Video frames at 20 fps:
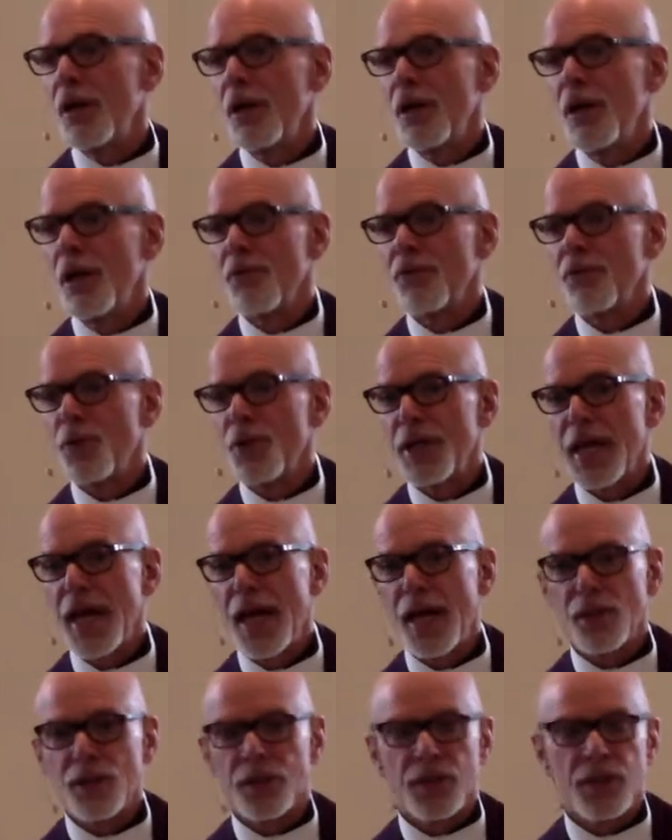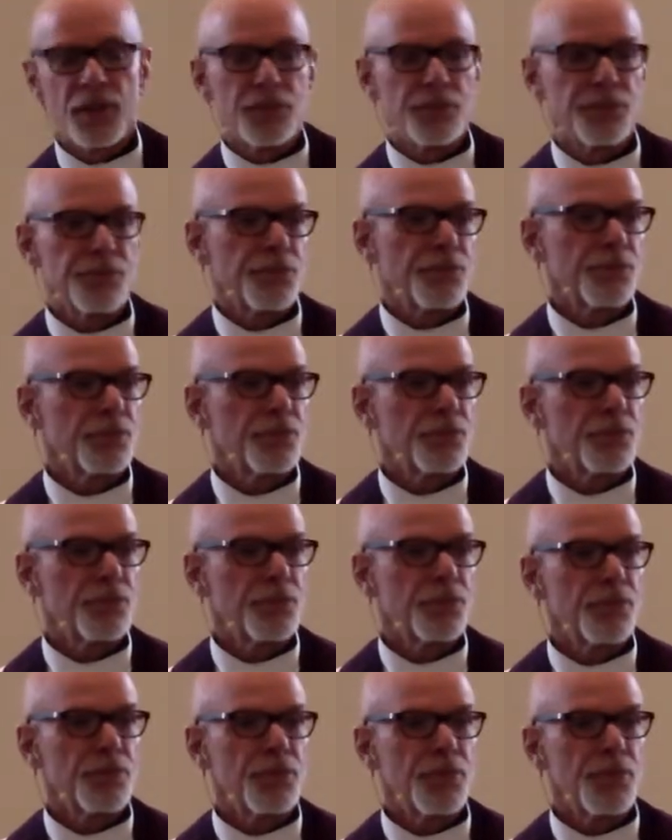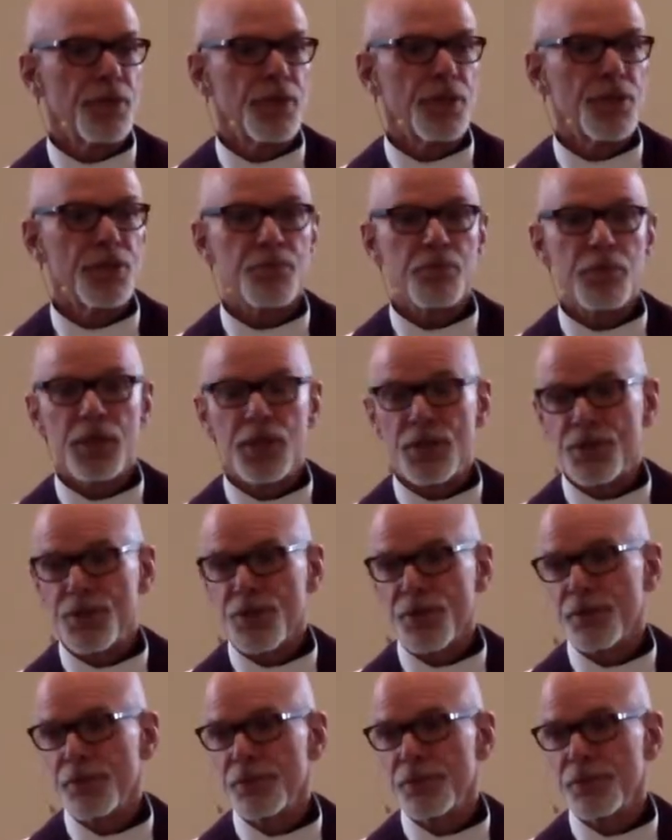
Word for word: of reality is peace.